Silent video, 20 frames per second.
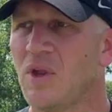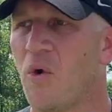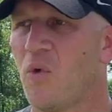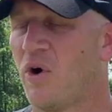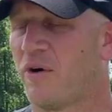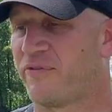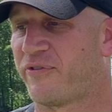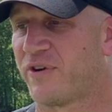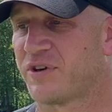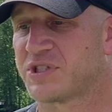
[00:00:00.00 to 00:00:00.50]

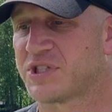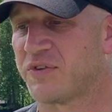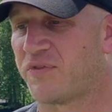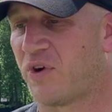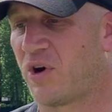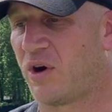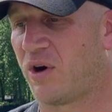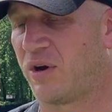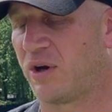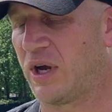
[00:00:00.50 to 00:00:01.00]
Well, first of
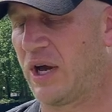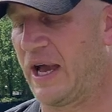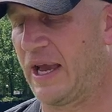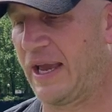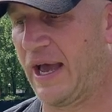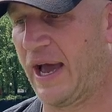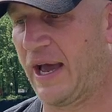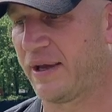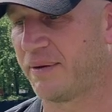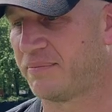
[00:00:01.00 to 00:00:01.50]
all,
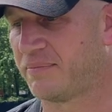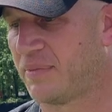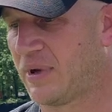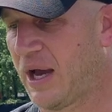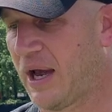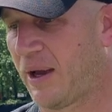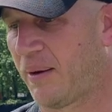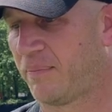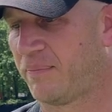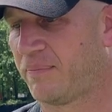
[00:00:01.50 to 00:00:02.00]
I
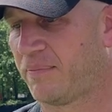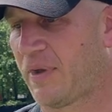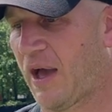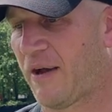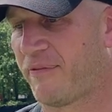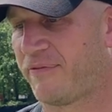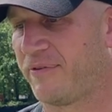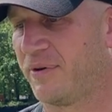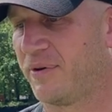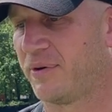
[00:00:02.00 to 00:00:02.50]

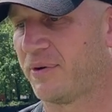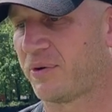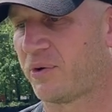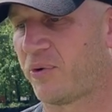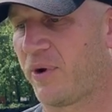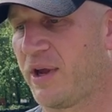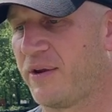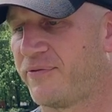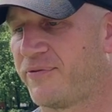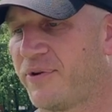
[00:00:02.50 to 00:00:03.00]
feel
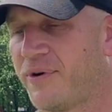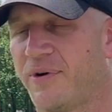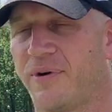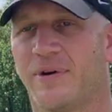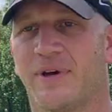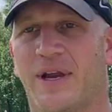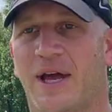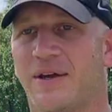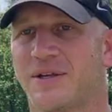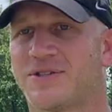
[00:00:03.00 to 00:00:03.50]

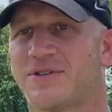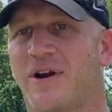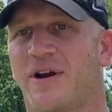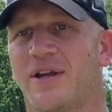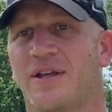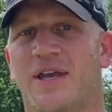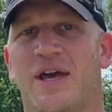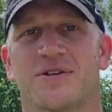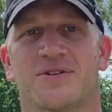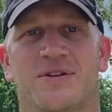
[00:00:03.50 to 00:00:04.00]
grateful, and I
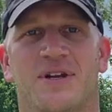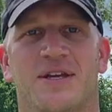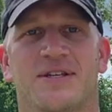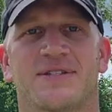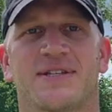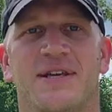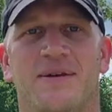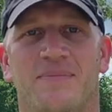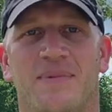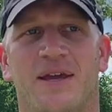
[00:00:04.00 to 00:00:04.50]
started yesterday's
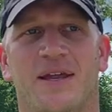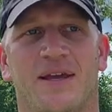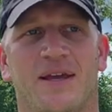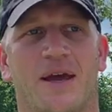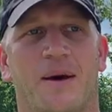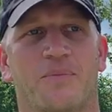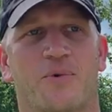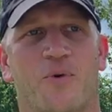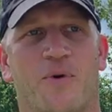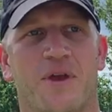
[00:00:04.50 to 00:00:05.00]
team meeting.
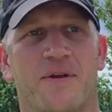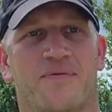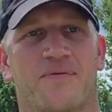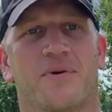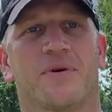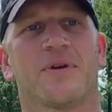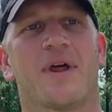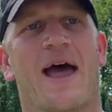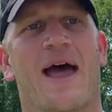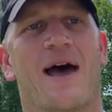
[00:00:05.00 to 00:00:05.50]
I'm
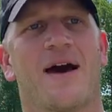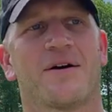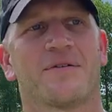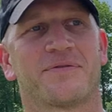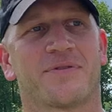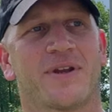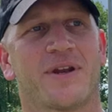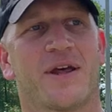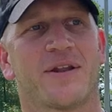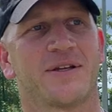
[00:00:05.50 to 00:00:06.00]
grateful to
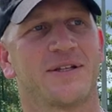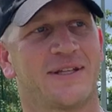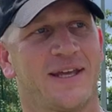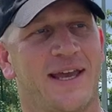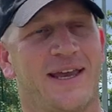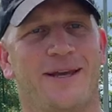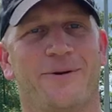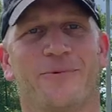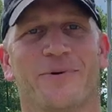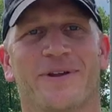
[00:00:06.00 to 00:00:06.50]
have another
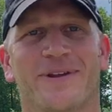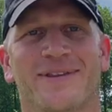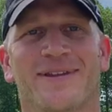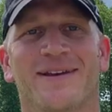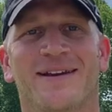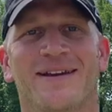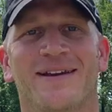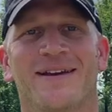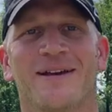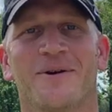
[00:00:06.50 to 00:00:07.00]
day with
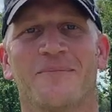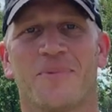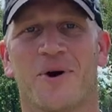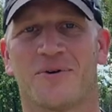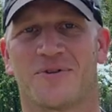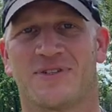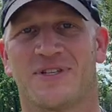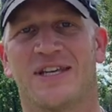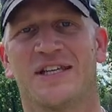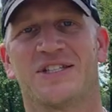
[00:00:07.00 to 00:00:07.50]

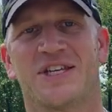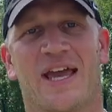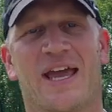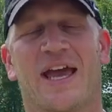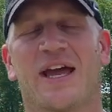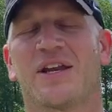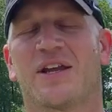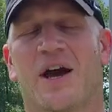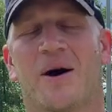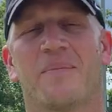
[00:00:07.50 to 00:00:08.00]
both
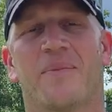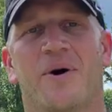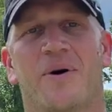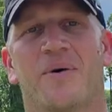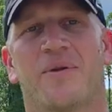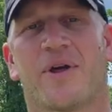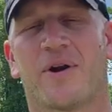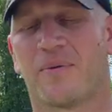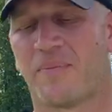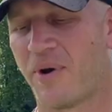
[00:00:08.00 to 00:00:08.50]
CJ and Gumbo.
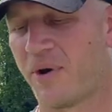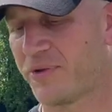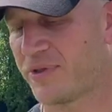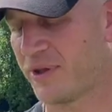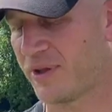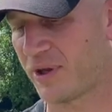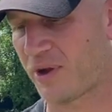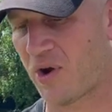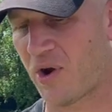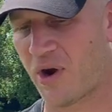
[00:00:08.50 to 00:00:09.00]
They were both
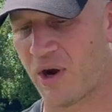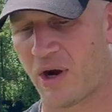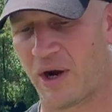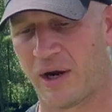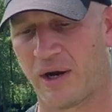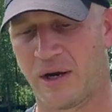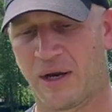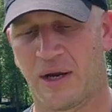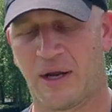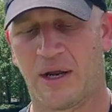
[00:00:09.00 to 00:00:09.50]
in the
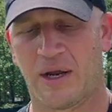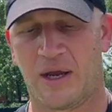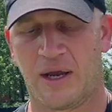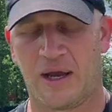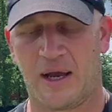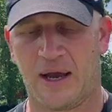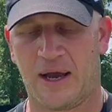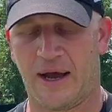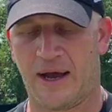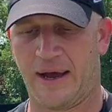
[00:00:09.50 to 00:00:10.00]
car,
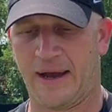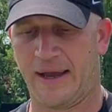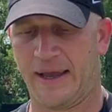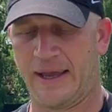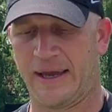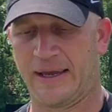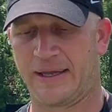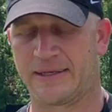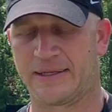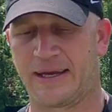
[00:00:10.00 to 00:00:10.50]

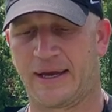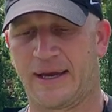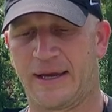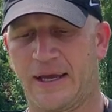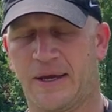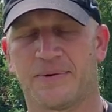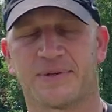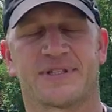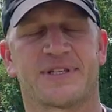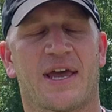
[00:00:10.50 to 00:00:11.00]
and
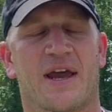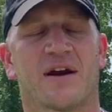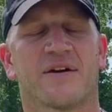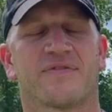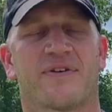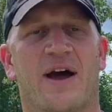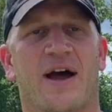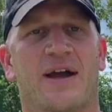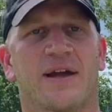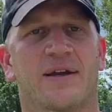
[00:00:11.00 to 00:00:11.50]
it was
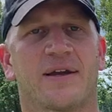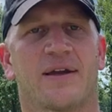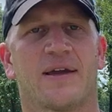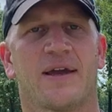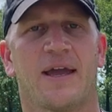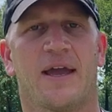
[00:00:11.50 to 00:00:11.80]
terrifying.